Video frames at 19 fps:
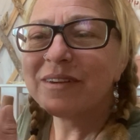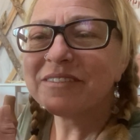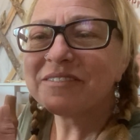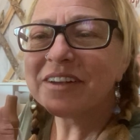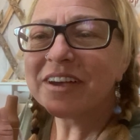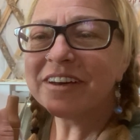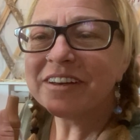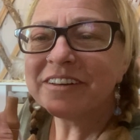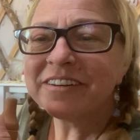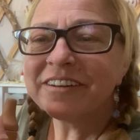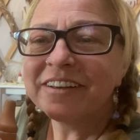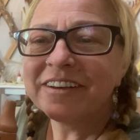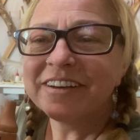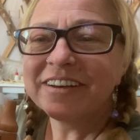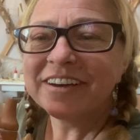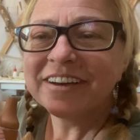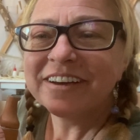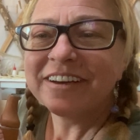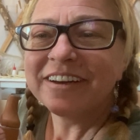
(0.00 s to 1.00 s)
got
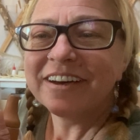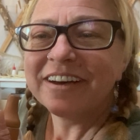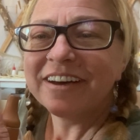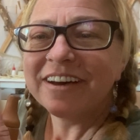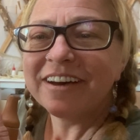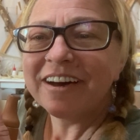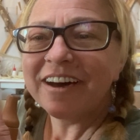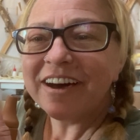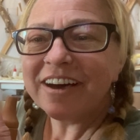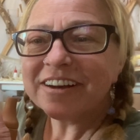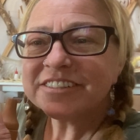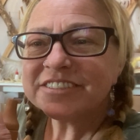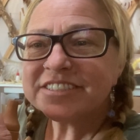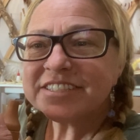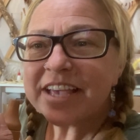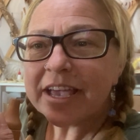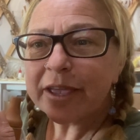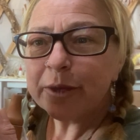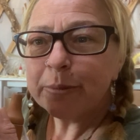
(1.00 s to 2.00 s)
our
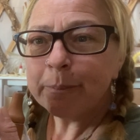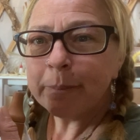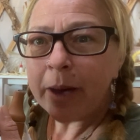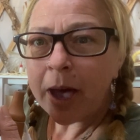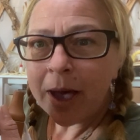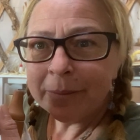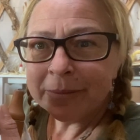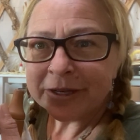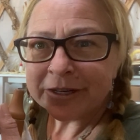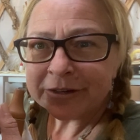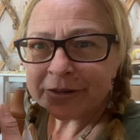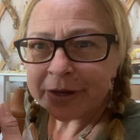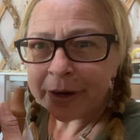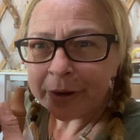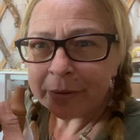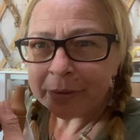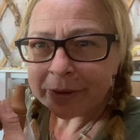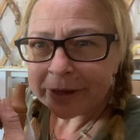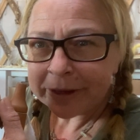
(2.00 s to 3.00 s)
second bobbin
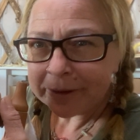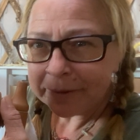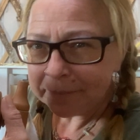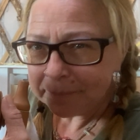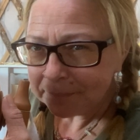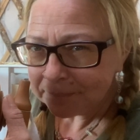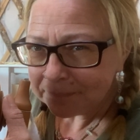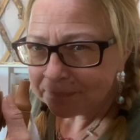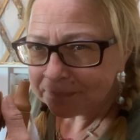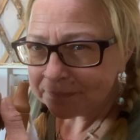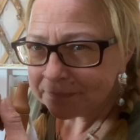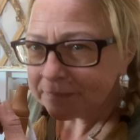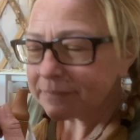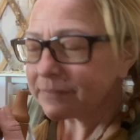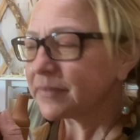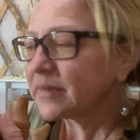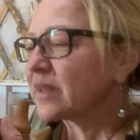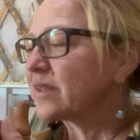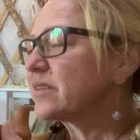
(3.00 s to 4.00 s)
going.
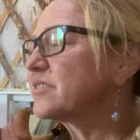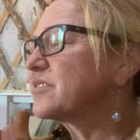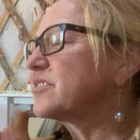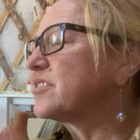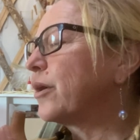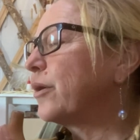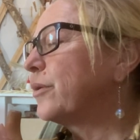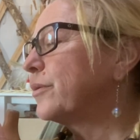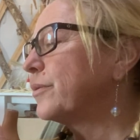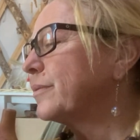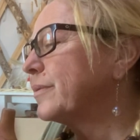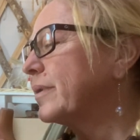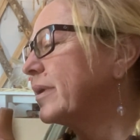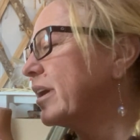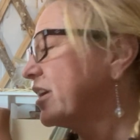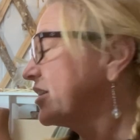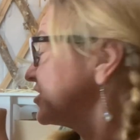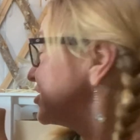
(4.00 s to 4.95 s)
So I